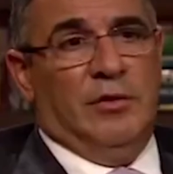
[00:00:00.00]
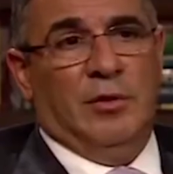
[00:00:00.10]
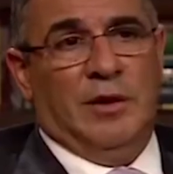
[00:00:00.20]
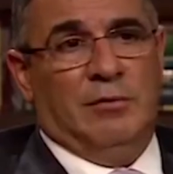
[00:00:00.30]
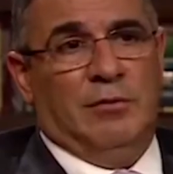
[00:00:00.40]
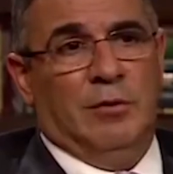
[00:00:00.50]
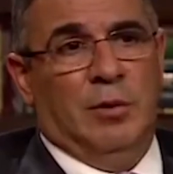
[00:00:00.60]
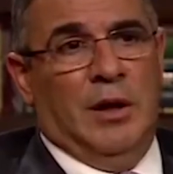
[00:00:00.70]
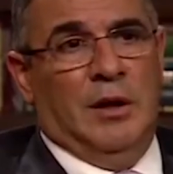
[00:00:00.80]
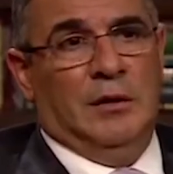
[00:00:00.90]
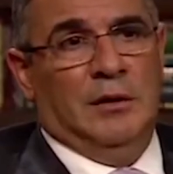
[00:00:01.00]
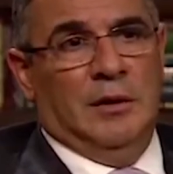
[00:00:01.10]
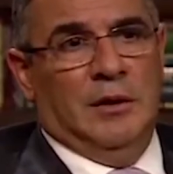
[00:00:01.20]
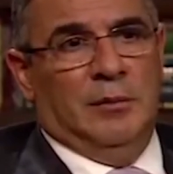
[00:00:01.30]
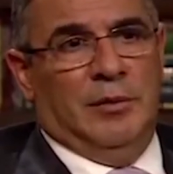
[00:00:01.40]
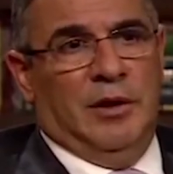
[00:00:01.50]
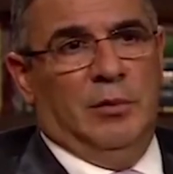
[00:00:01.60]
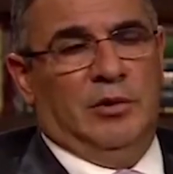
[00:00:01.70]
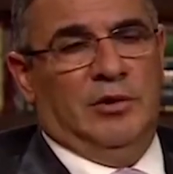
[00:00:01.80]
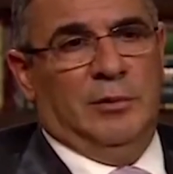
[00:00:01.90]
The AFL has continually
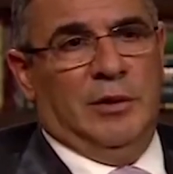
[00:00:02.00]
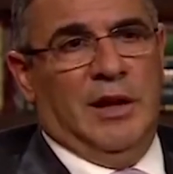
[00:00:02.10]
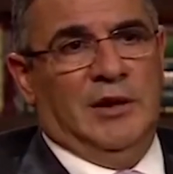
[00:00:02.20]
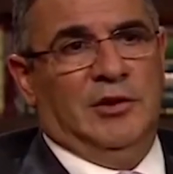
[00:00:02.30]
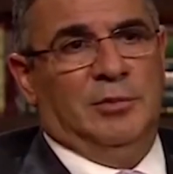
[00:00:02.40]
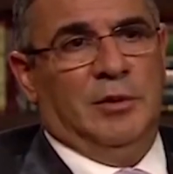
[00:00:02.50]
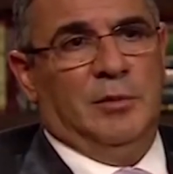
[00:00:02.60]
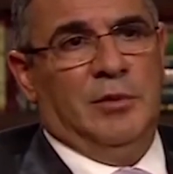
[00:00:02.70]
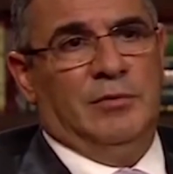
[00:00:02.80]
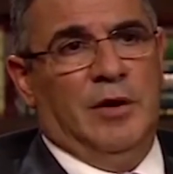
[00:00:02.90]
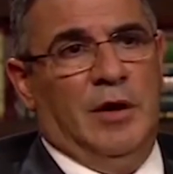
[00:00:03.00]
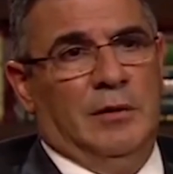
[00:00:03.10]
been mocked for its decision,